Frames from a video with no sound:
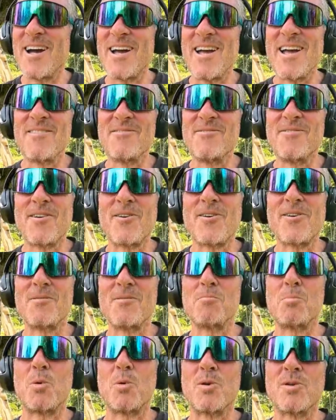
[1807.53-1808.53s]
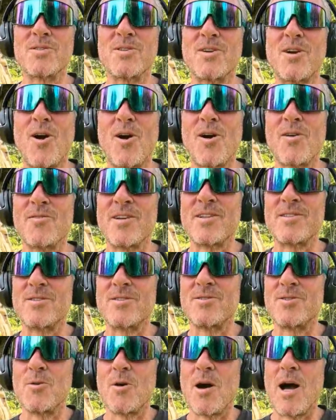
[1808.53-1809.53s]
I have very important carving
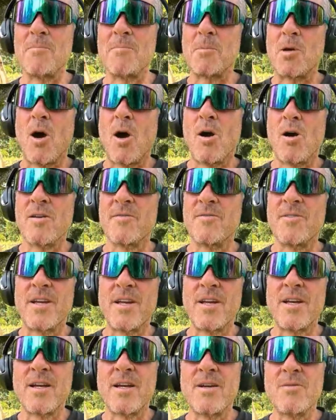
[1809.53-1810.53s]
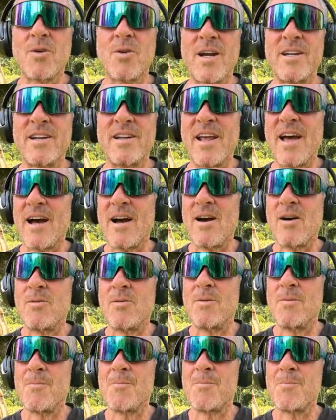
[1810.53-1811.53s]
to do. I'm carving right now.